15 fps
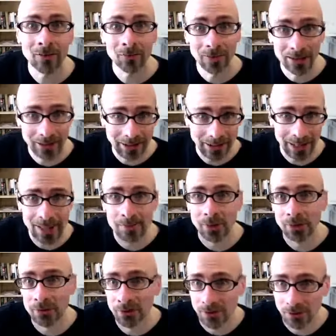willing and
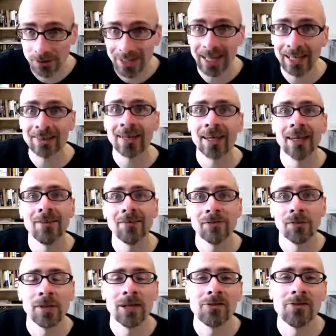able to get that
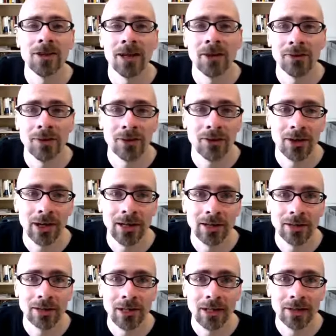information out there
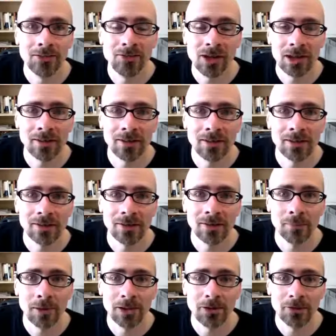and inject it into
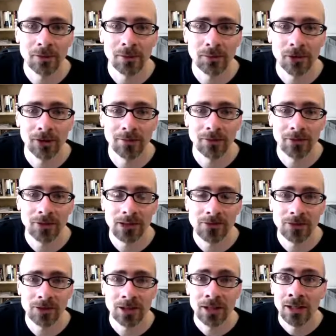the mainstream
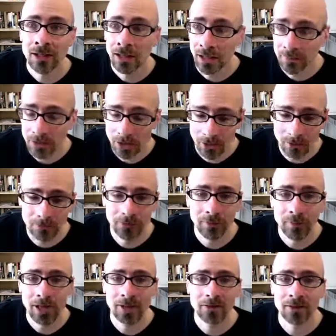conversation. I mean, over
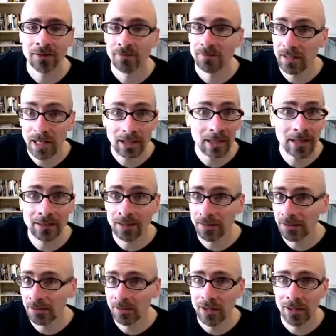the past decade
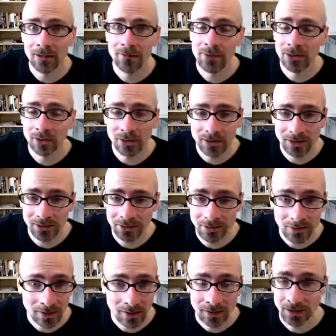that you and I have been doing
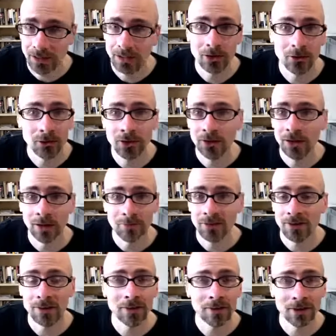this, I know I've
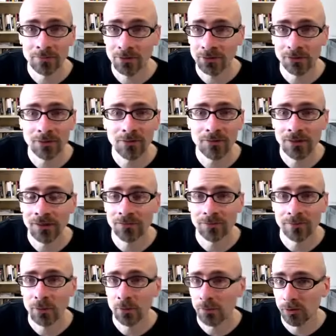seen it. I'm sure you've seen it
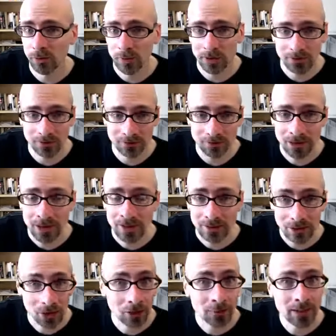from your perspective.
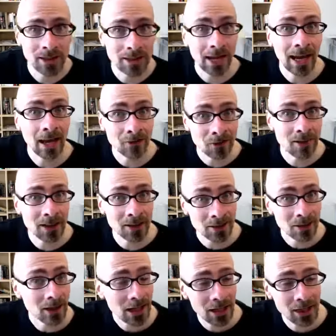The alt media has
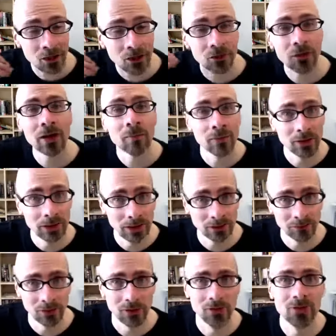made incredible
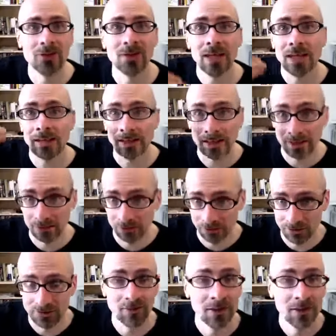inroads in the